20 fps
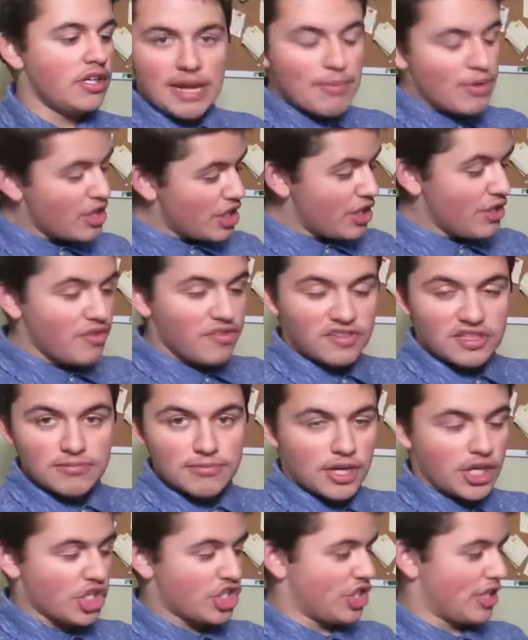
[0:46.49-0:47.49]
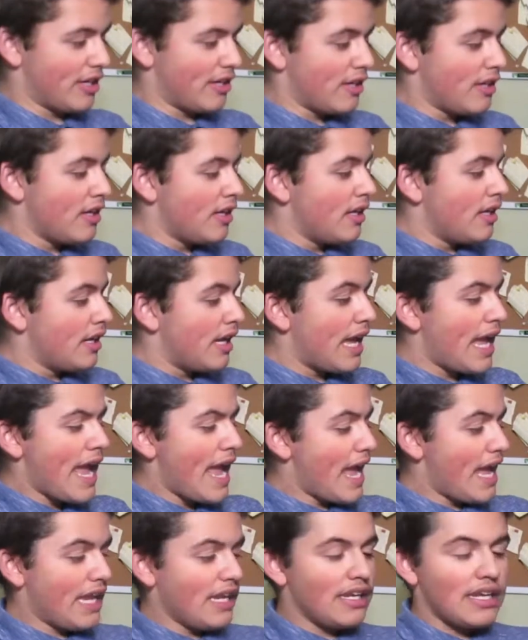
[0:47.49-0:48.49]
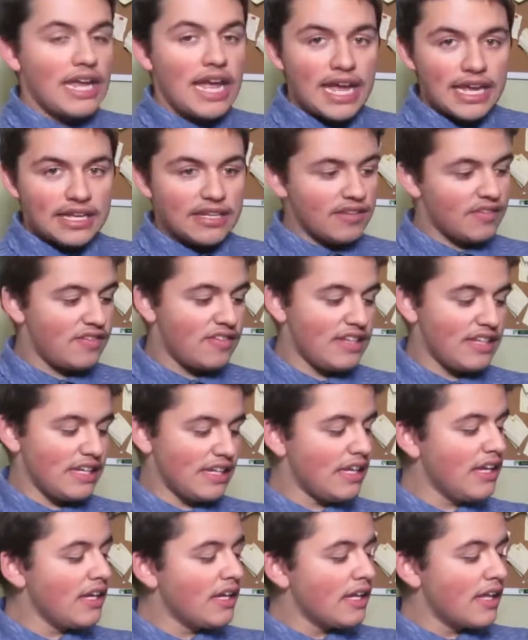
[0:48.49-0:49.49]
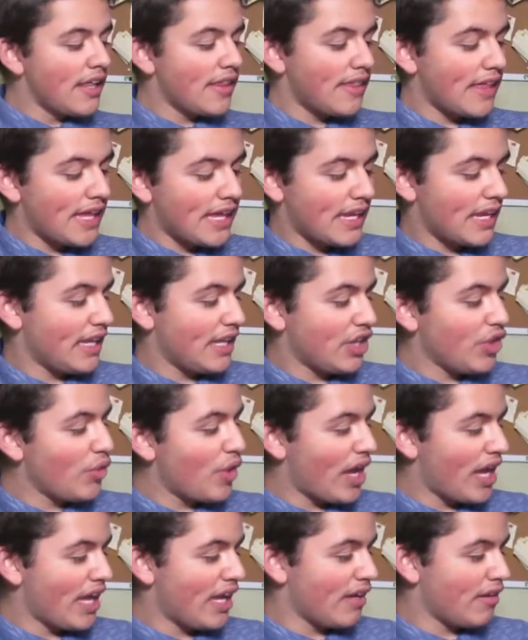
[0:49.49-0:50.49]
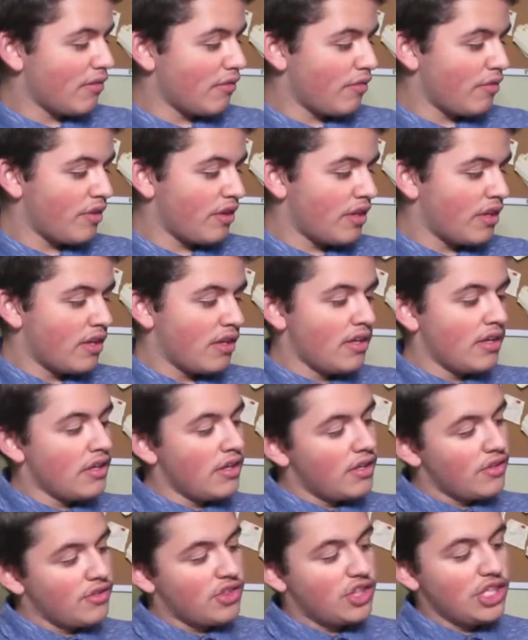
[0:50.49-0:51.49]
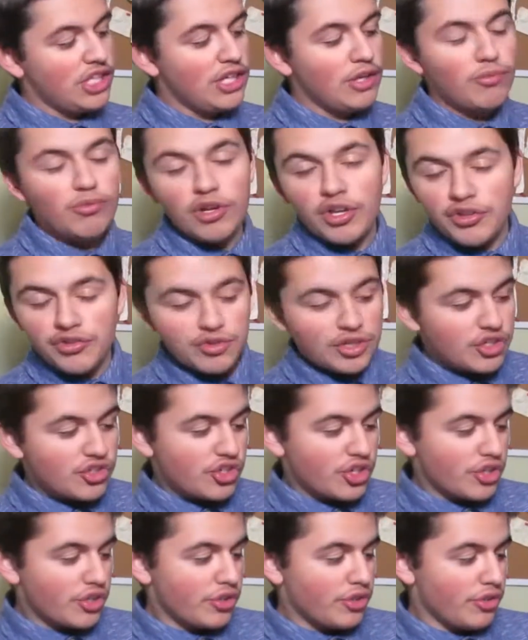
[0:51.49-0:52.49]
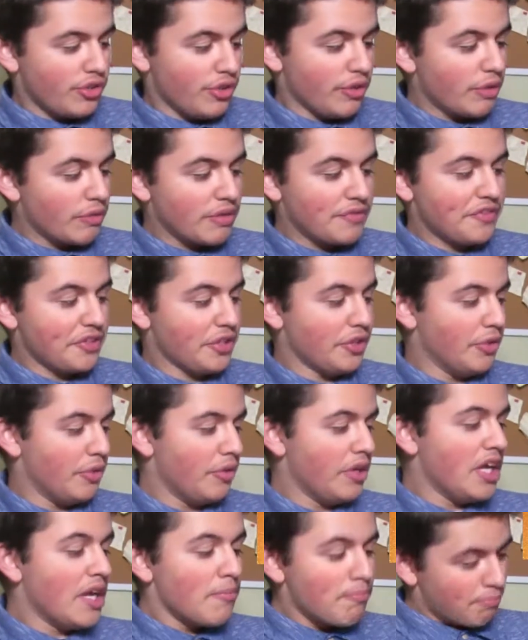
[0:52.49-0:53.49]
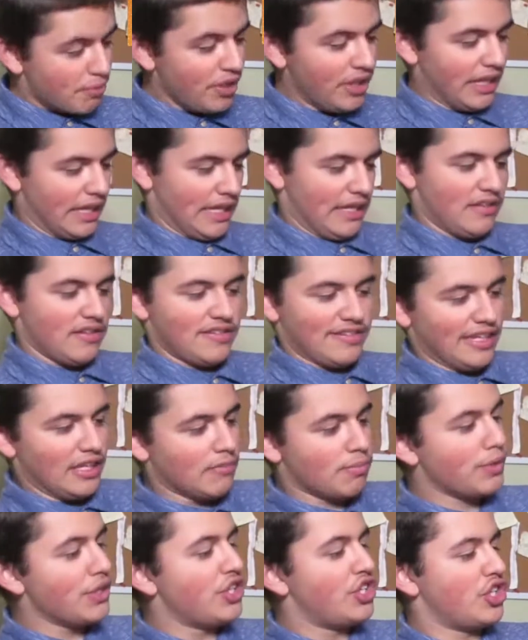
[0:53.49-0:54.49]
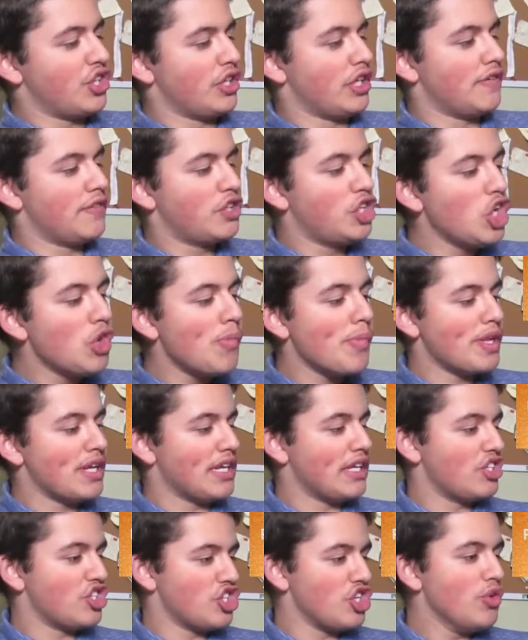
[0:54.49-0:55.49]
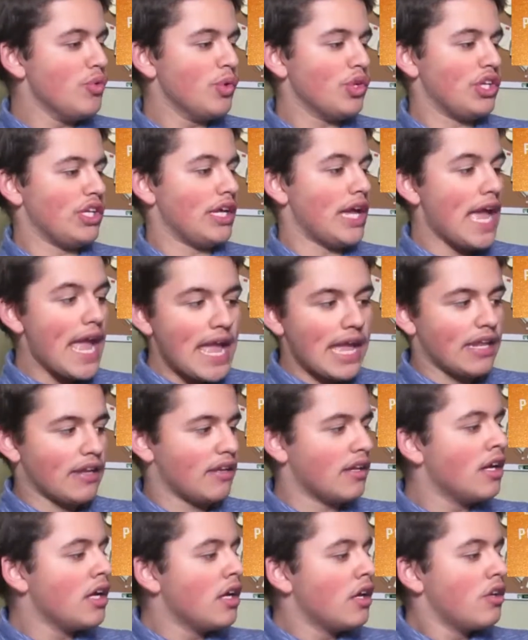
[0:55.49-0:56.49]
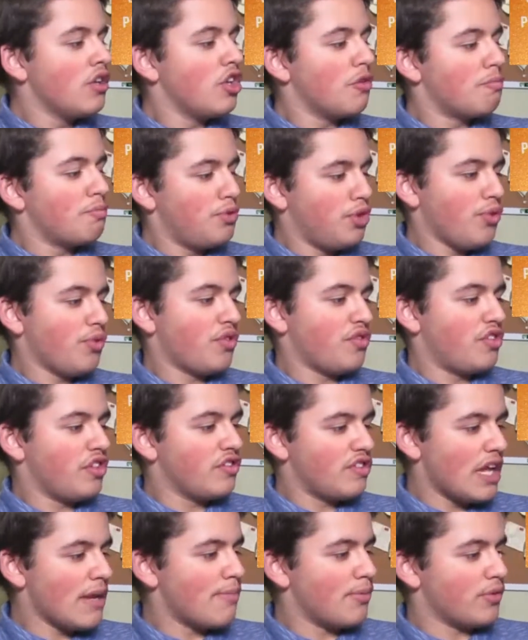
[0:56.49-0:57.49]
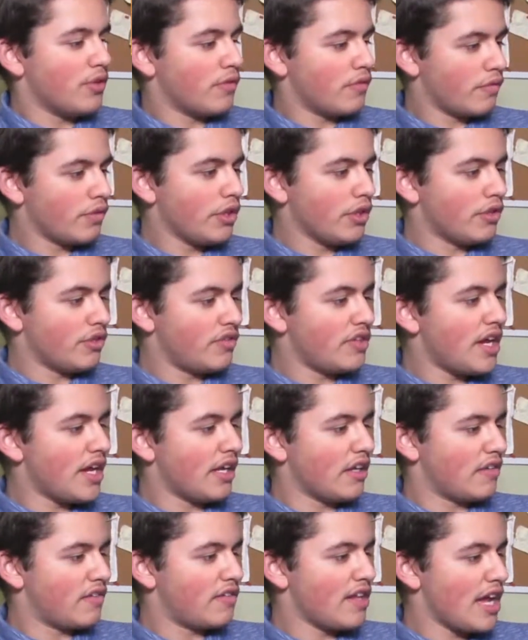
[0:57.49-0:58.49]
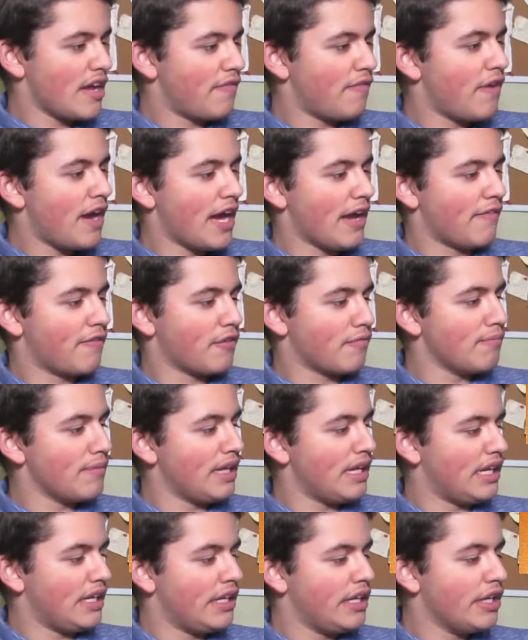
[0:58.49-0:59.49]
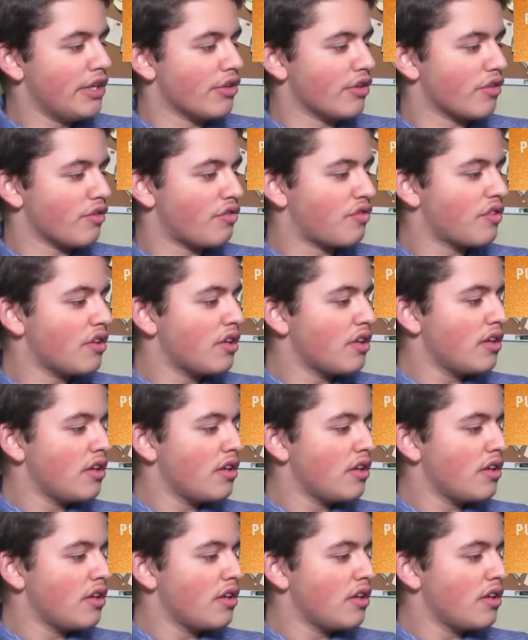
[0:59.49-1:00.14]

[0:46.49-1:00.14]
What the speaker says: I'm going to use The Martian, and I can see that you have the Wall Street Journal review, brilliant, a celebration of human ingenuity, and the purest example of real science sci-fi for many years.